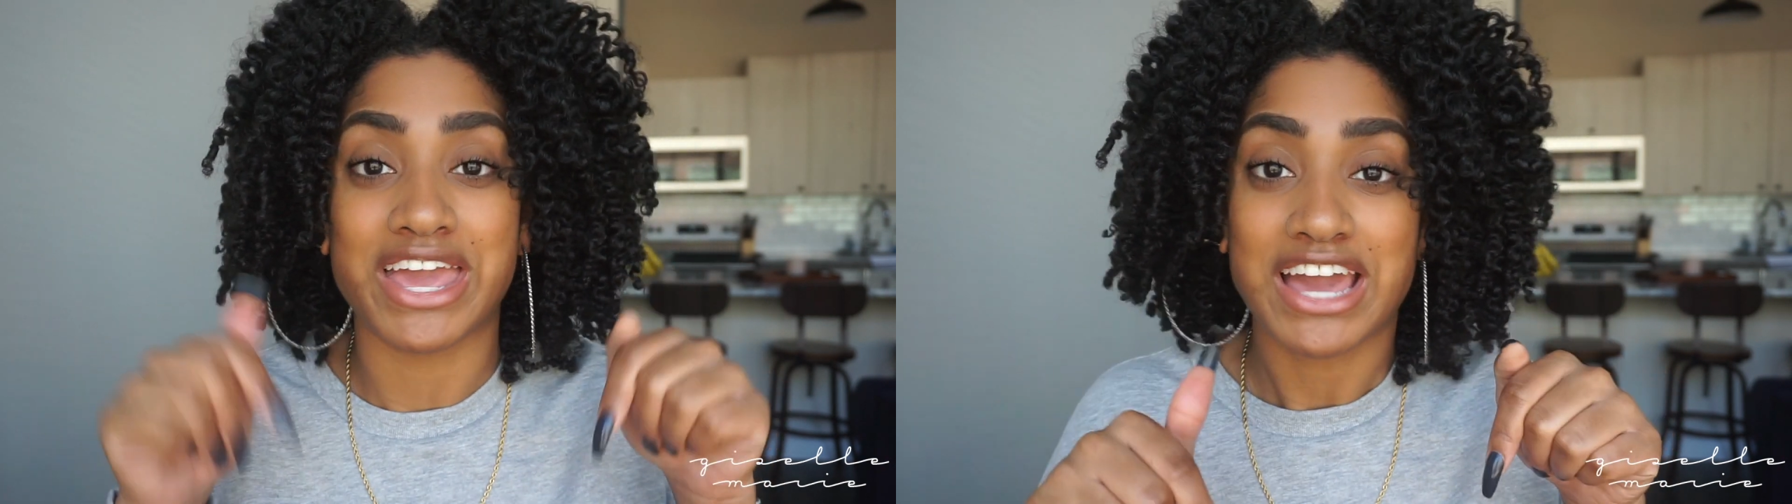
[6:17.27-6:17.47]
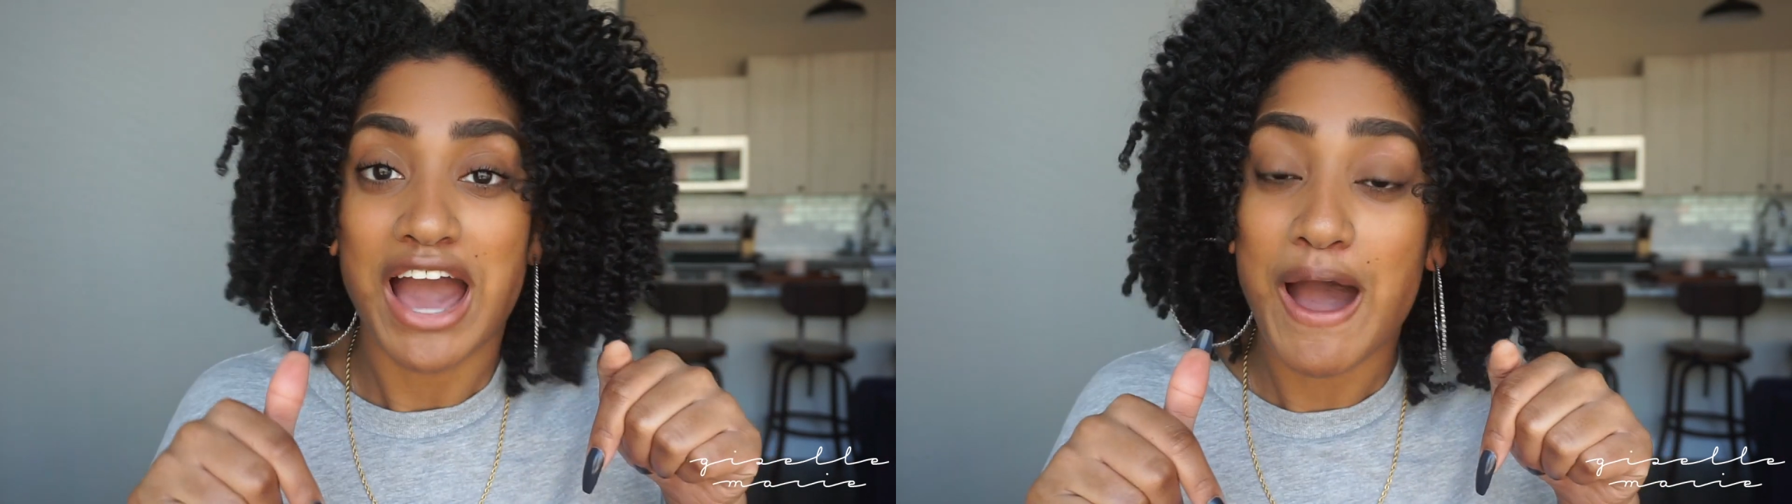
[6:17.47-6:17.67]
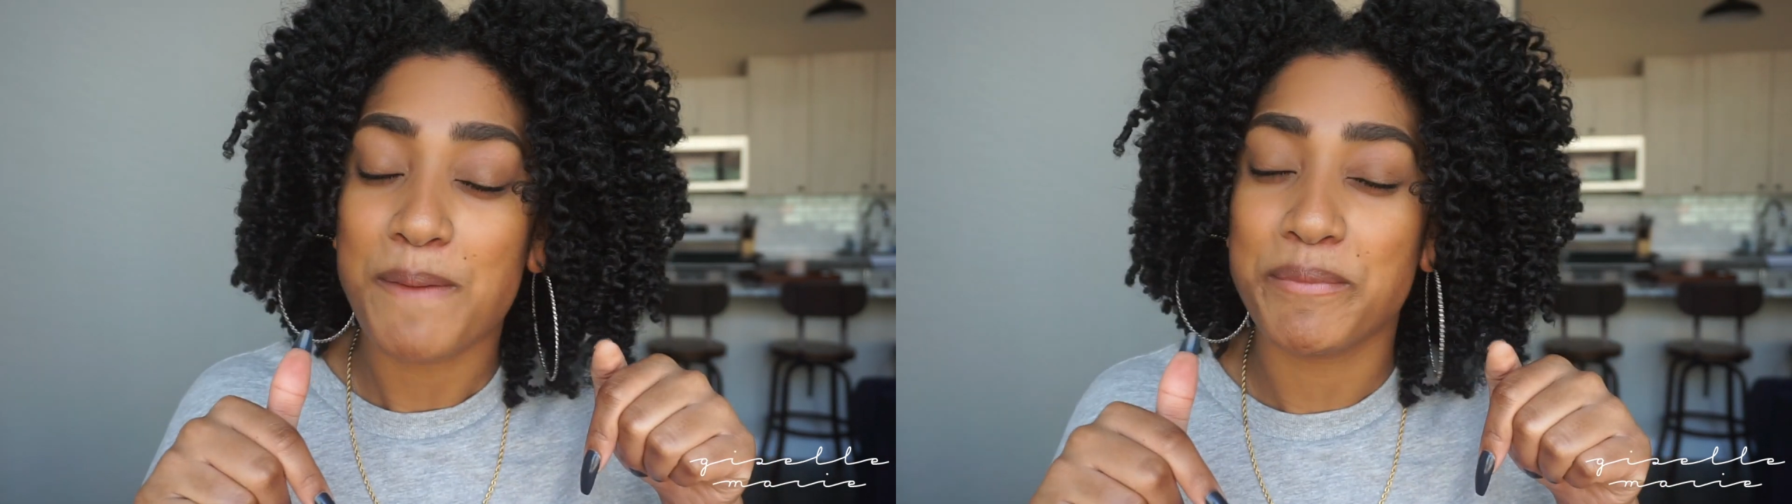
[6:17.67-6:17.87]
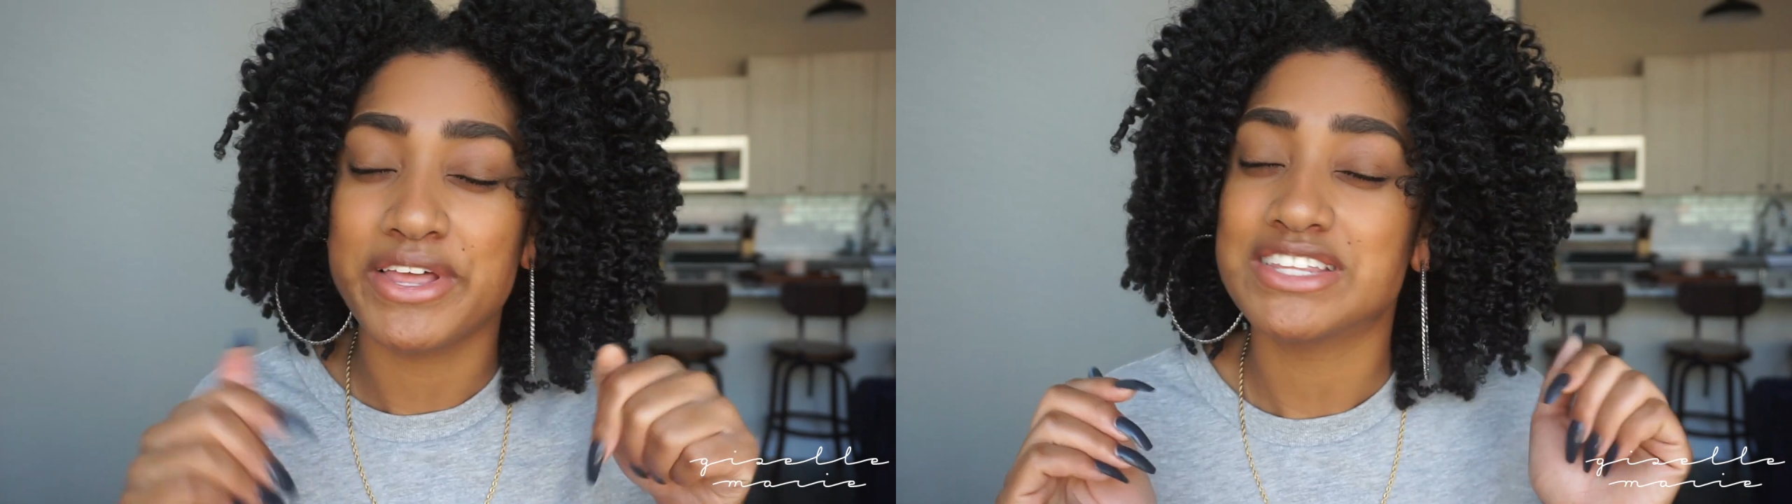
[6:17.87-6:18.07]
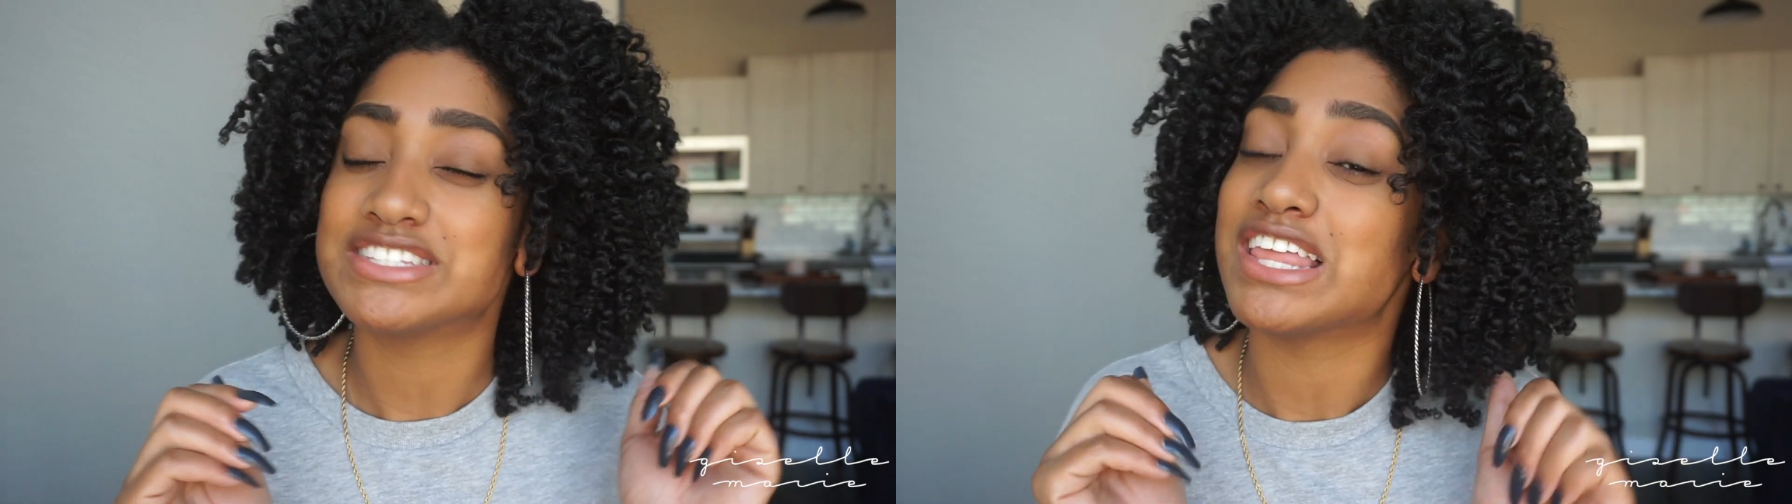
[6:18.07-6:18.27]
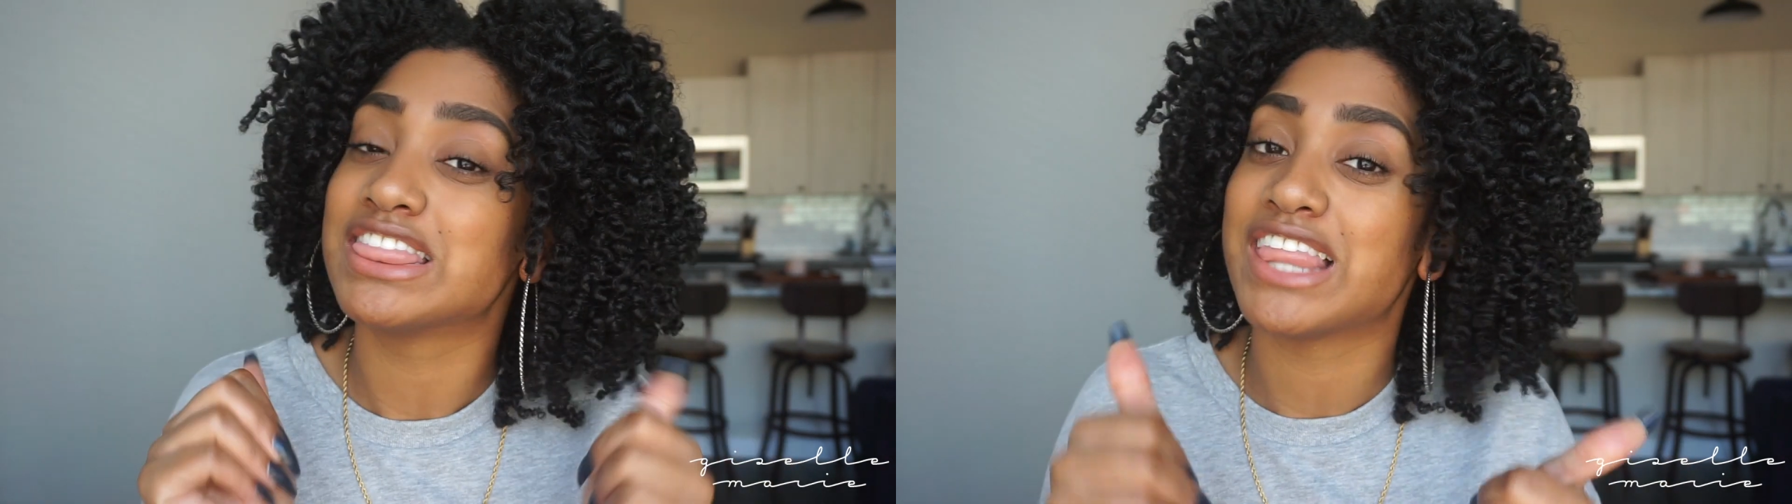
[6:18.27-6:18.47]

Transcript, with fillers: a comment,